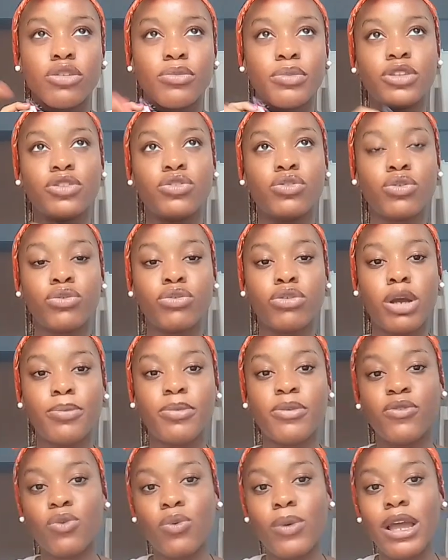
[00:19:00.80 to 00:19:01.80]
going to be too
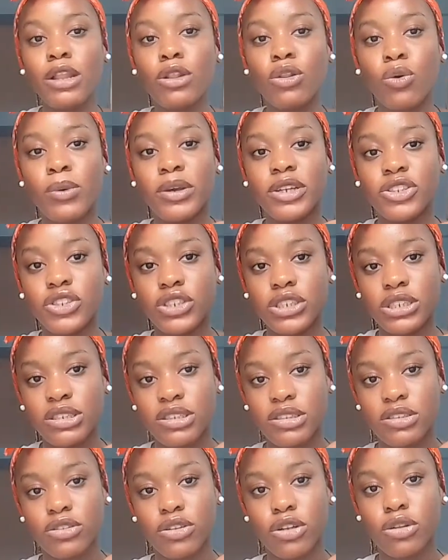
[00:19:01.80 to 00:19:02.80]
cropped. If you wear low weight
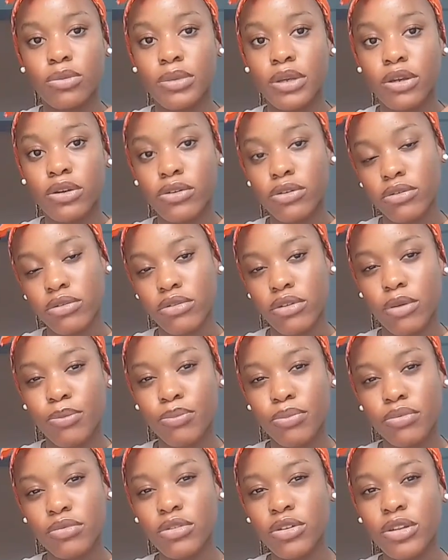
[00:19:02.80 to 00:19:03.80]
jeans, it's going to be
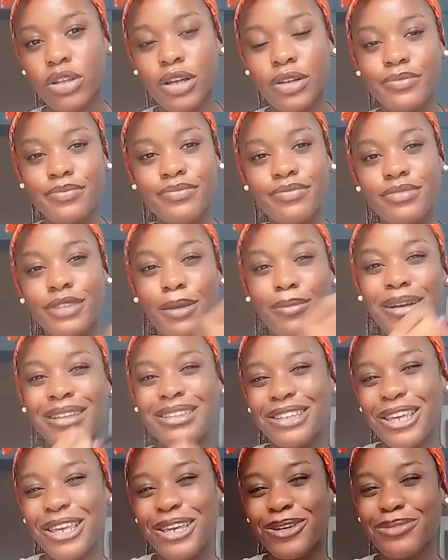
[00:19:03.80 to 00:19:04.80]
cropped. You know?
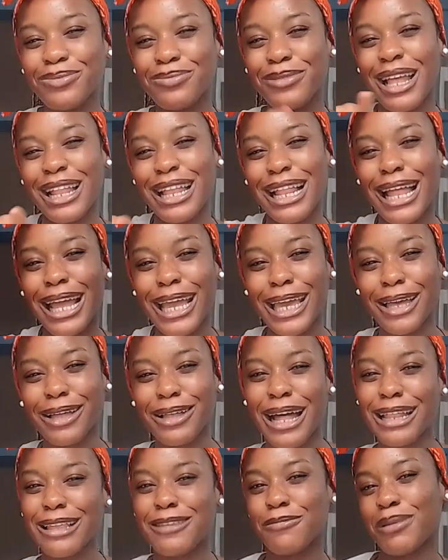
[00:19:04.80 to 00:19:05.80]
It's cute. I like it.
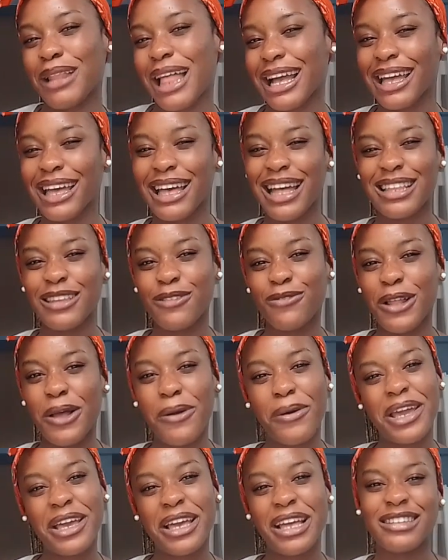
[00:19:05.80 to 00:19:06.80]
And it's black. And it's
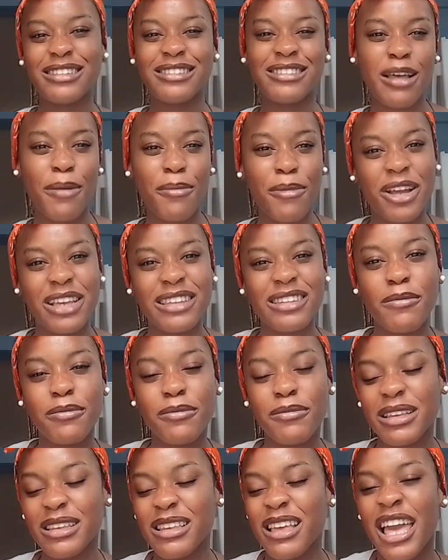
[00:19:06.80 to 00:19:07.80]
flowy. It's summer. It's
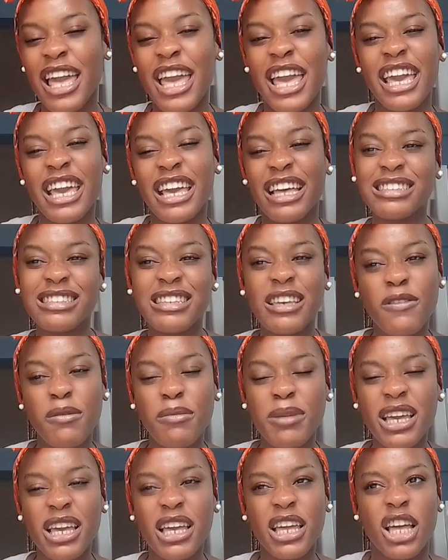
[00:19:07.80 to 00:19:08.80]
giving me, it's giving
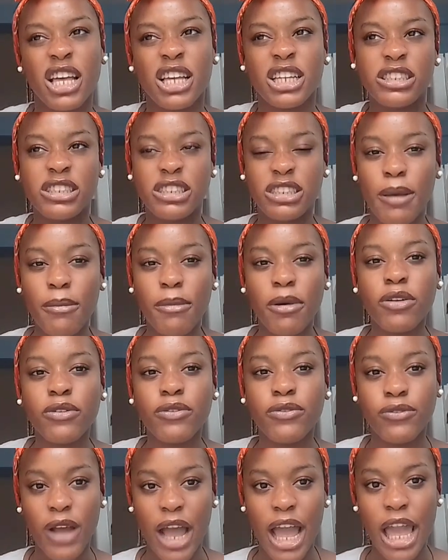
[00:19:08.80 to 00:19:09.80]
me
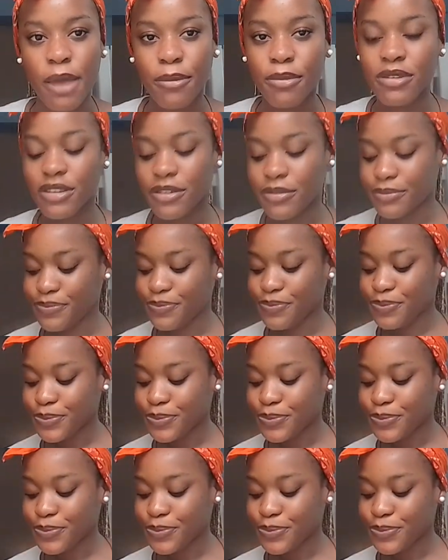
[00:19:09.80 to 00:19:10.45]
summer vibes.